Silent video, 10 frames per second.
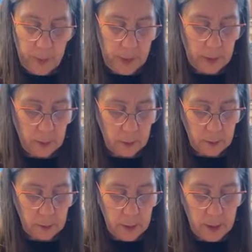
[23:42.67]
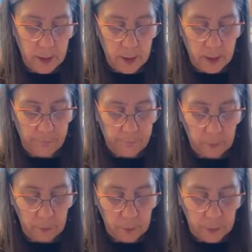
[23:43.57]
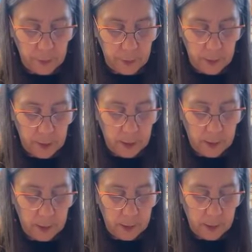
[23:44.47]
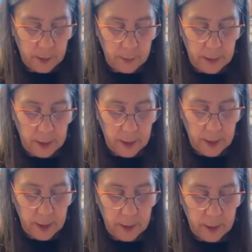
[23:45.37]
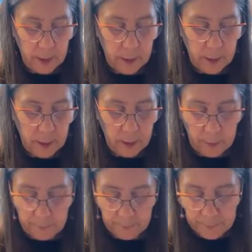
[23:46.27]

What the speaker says: your paint enough, you learn that. All right, let me get that out of there.